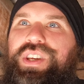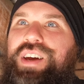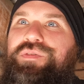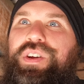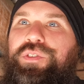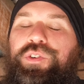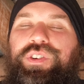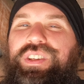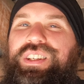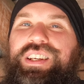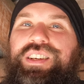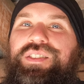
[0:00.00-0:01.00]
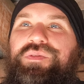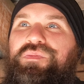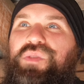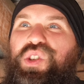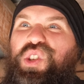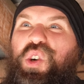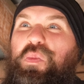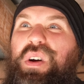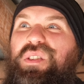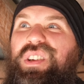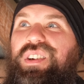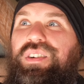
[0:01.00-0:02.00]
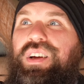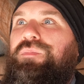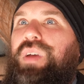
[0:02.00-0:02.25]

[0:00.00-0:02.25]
I've never really needed the soap out here.